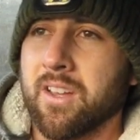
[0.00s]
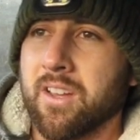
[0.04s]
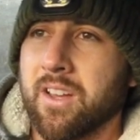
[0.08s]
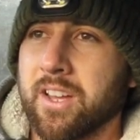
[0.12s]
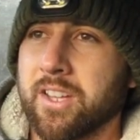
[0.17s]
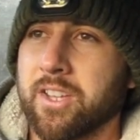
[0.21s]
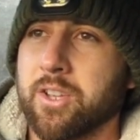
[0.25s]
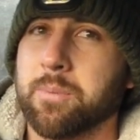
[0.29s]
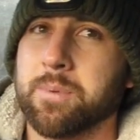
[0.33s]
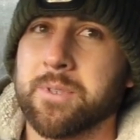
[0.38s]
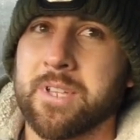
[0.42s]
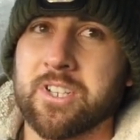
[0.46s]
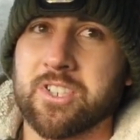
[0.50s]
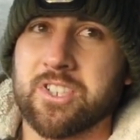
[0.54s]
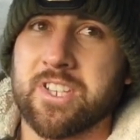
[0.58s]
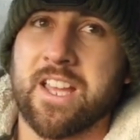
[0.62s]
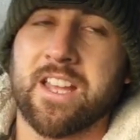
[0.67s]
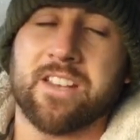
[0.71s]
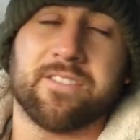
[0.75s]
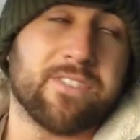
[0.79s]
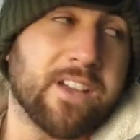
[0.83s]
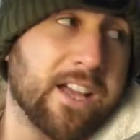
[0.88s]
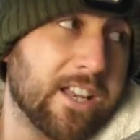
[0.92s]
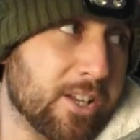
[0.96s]
I could potentially
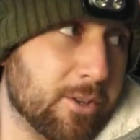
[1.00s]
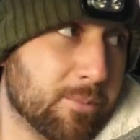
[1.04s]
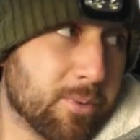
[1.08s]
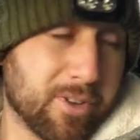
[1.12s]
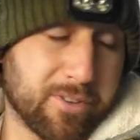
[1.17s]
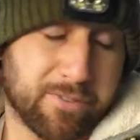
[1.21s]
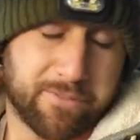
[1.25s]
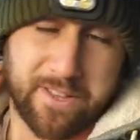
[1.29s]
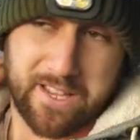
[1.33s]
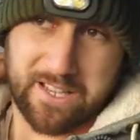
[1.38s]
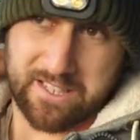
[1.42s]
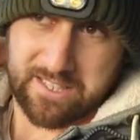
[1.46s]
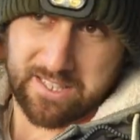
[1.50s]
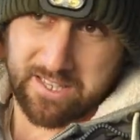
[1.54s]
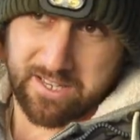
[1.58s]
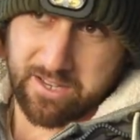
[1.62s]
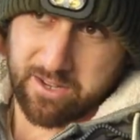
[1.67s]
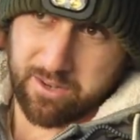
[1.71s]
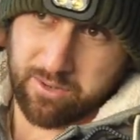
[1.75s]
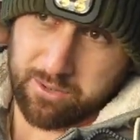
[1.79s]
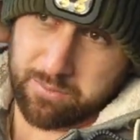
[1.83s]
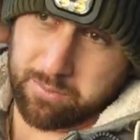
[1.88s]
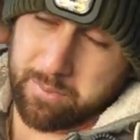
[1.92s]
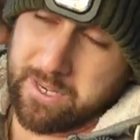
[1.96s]
add value by fixing
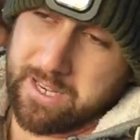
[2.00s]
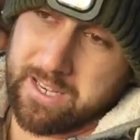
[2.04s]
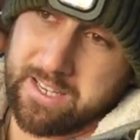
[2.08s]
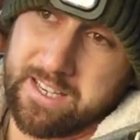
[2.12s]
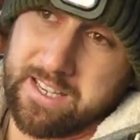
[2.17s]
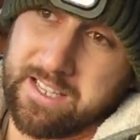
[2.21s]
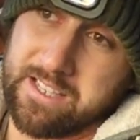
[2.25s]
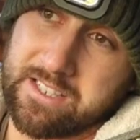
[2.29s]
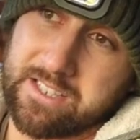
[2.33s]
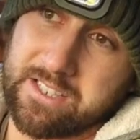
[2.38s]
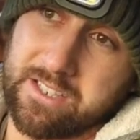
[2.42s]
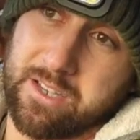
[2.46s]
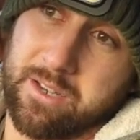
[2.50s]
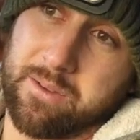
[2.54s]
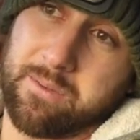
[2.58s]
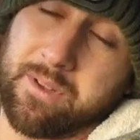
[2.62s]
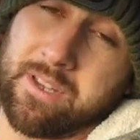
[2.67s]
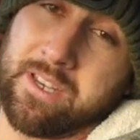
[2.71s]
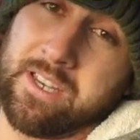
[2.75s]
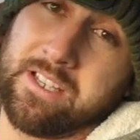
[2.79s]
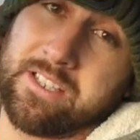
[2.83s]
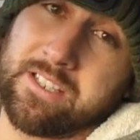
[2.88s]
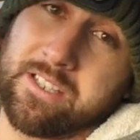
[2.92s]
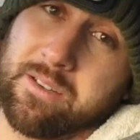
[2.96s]
those, but it needs
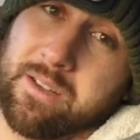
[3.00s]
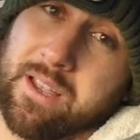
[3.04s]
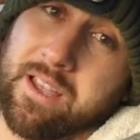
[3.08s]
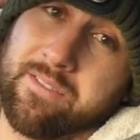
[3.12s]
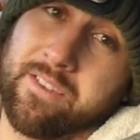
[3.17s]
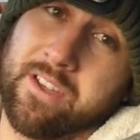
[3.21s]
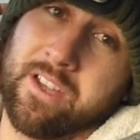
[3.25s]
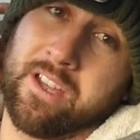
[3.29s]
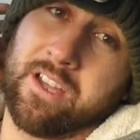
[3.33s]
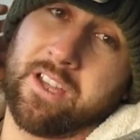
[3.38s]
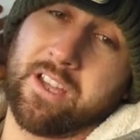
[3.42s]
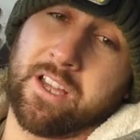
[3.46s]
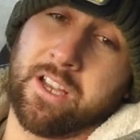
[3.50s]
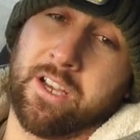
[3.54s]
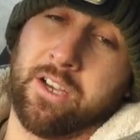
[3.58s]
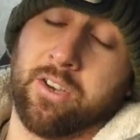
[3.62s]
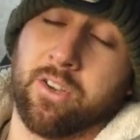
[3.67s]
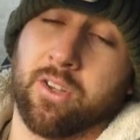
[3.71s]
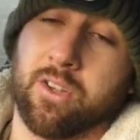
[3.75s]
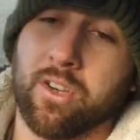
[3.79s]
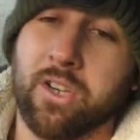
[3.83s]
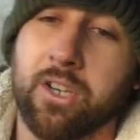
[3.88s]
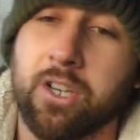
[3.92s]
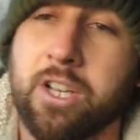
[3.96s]
to have a
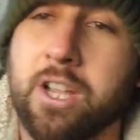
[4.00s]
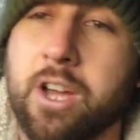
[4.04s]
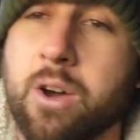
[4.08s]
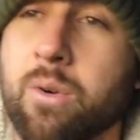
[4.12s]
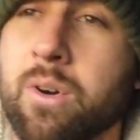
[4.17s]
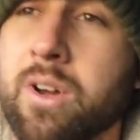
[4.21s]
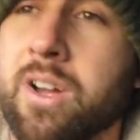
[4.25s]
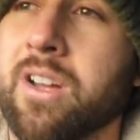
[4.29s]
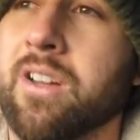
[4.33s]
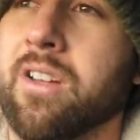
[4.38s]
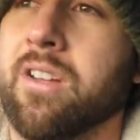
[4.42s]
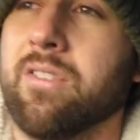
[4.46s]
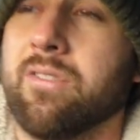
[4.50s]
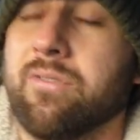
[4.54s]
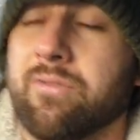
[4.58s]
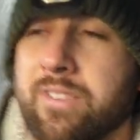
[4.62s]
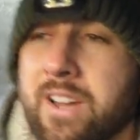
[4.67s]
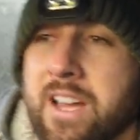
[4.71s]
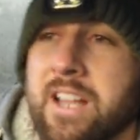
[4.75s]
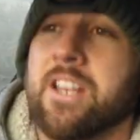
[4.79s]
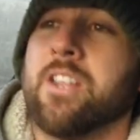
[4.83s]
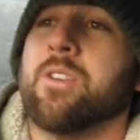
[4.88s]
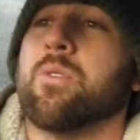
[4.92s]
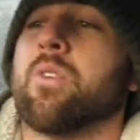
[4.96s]
lot lower
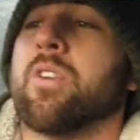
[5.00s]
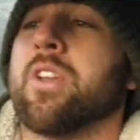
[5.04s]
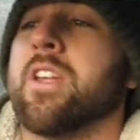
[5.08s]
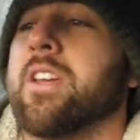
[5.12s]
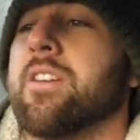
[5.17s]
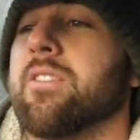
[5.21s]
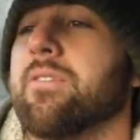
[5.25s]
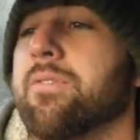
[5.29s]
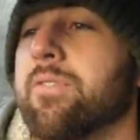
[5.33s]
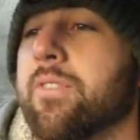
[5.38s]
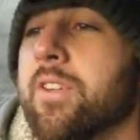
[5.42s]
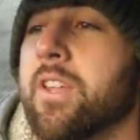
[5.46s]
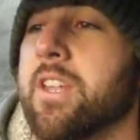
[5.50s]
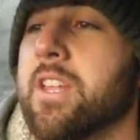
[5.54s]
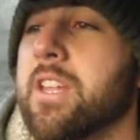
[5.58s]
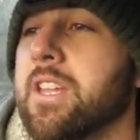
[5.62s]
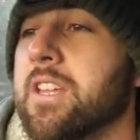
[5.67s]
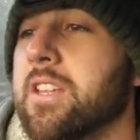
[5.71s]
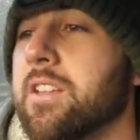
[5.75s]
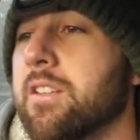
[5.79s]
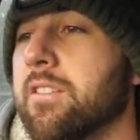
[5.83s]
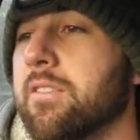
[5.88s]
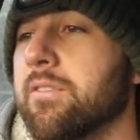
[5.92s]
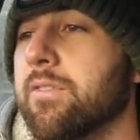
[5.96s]
value on it for
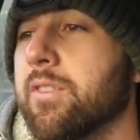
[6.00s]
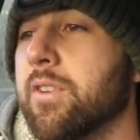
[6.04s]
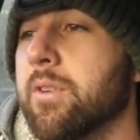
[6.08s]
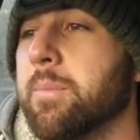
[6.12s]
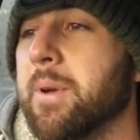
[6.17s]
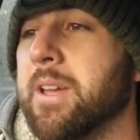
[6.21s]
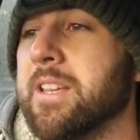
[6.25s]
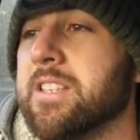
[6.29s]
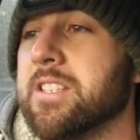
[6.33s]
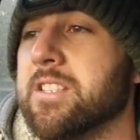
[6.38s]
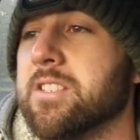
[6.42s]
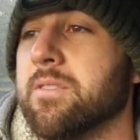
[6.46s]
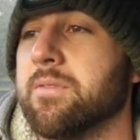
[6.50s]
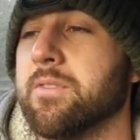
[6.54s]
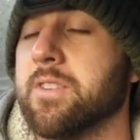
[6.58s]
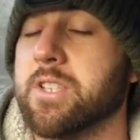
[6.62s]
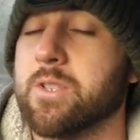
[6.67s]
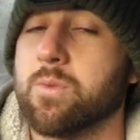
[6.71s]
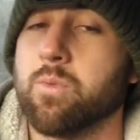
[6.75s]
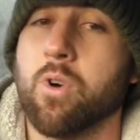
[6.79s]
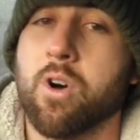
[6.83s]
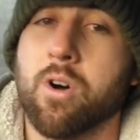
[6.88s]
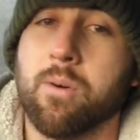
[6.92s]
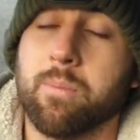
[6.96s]
the basis of the
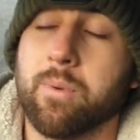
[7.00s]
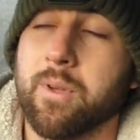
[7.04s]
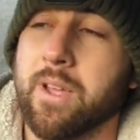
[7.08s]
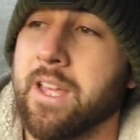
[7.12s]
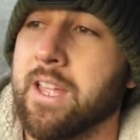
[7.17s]
swap.